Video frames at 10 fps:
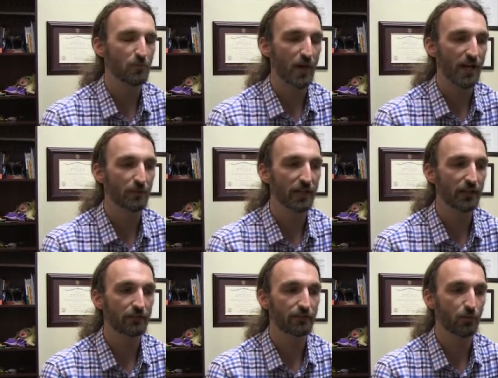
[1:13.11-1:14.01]
in Wyoming
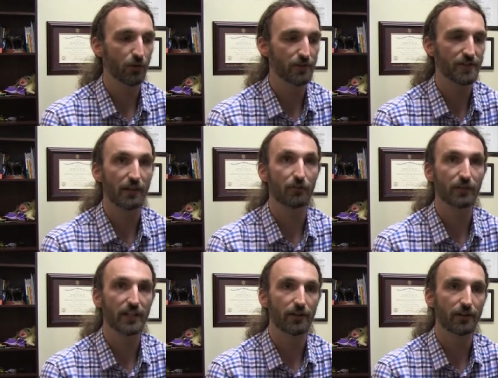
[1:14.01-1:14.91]
for several
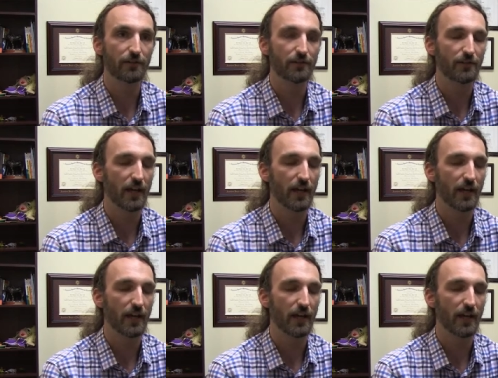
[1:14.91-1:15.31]
years.